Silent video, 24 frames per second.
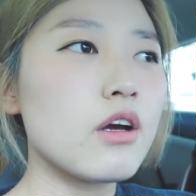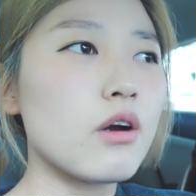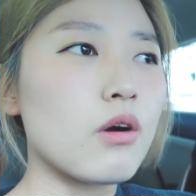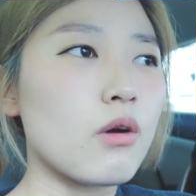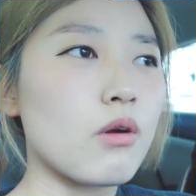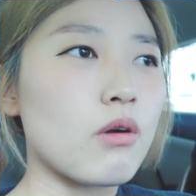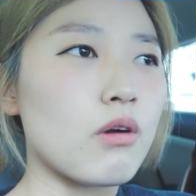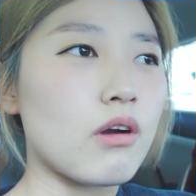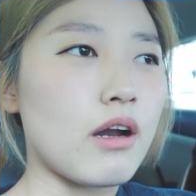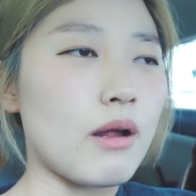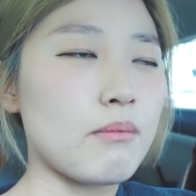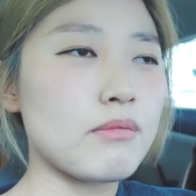
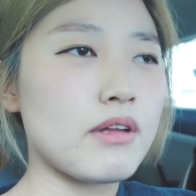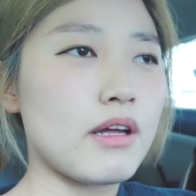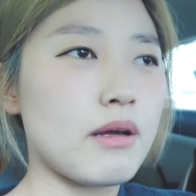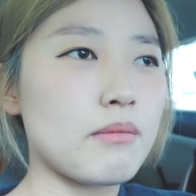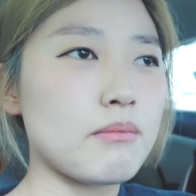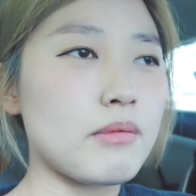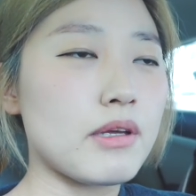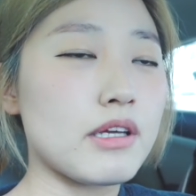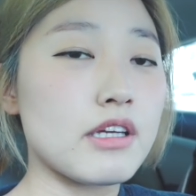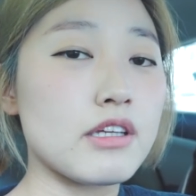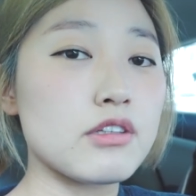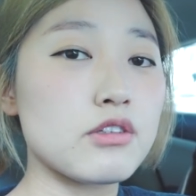or I'm not
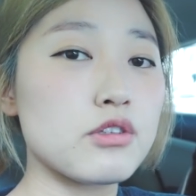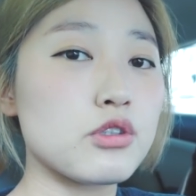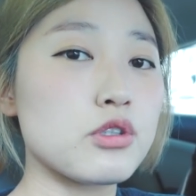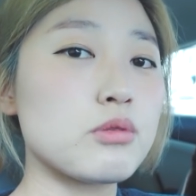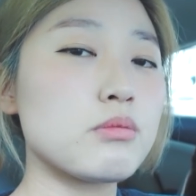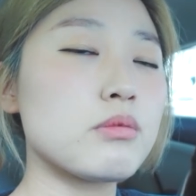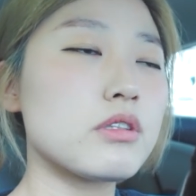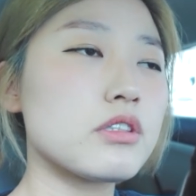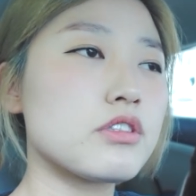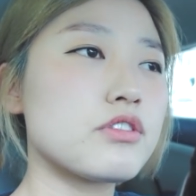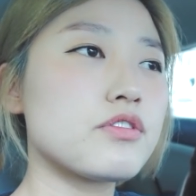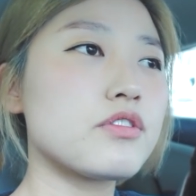making too
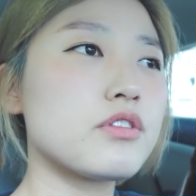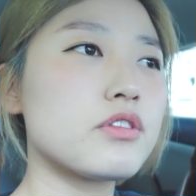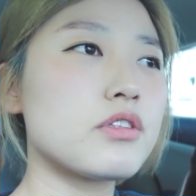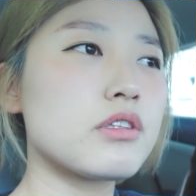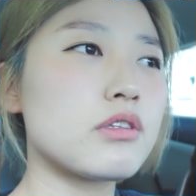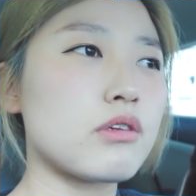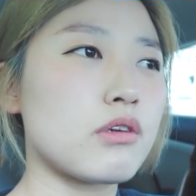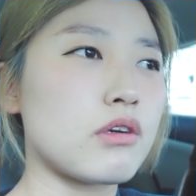much food,